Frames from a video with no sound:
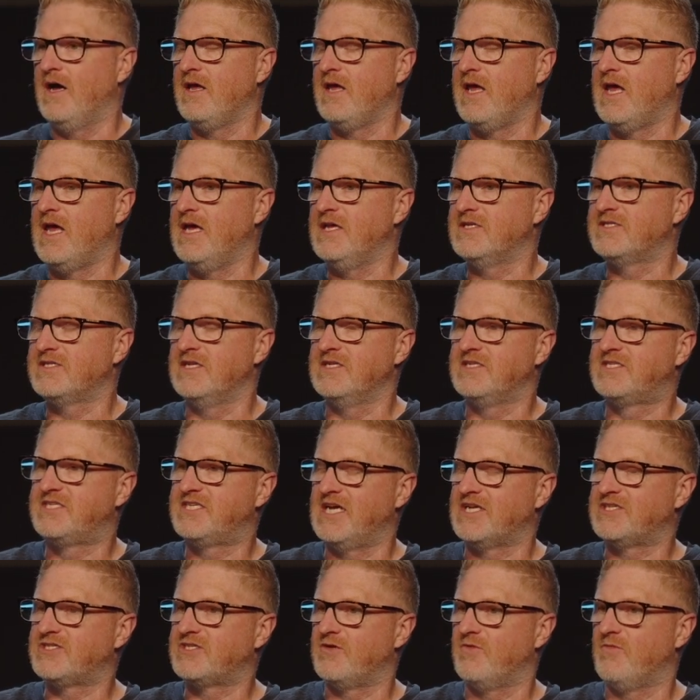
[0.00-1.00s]
he's in
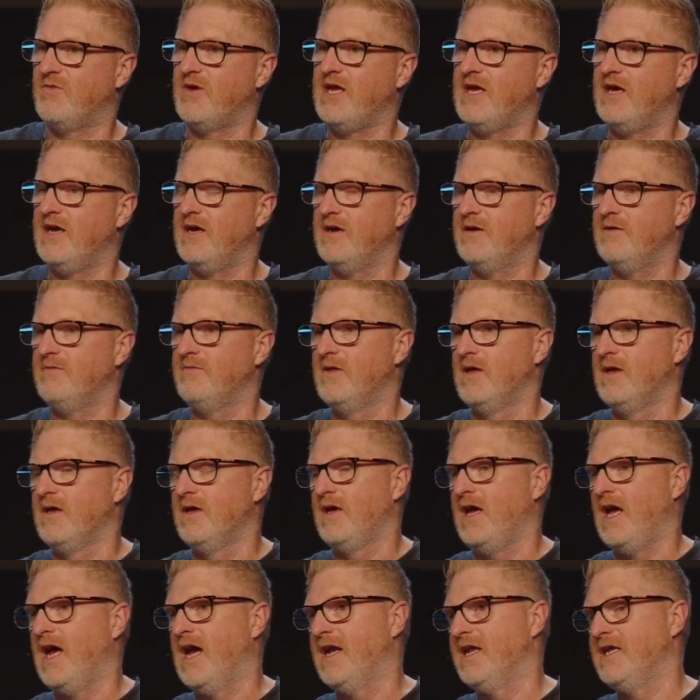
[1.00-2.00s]
Caesarea,
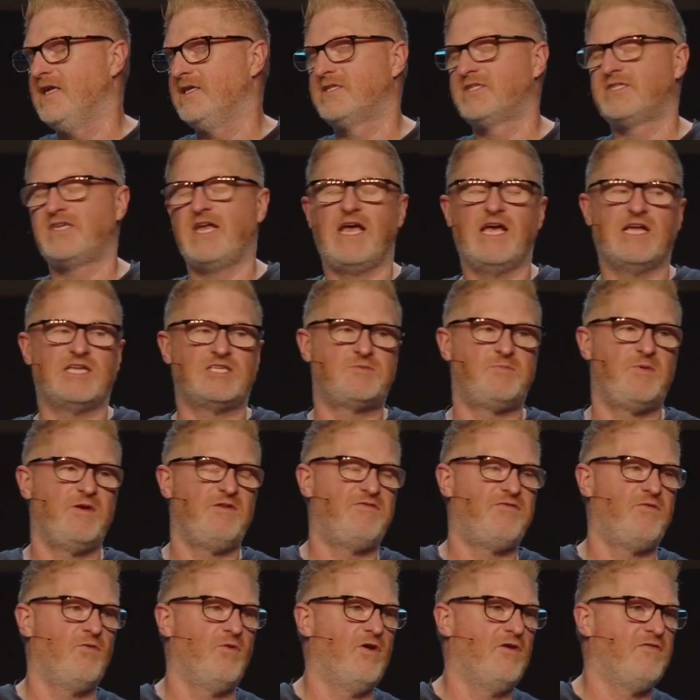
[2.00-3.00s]
and he stands
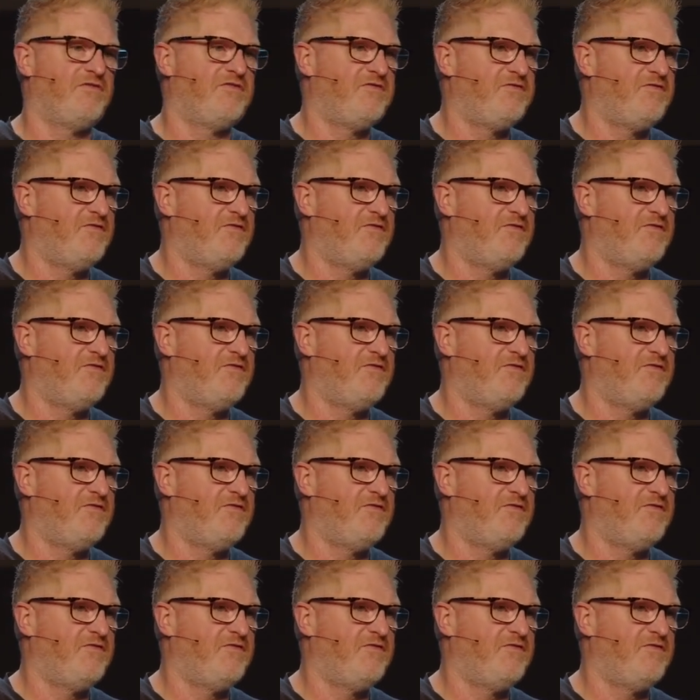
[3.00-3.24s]
before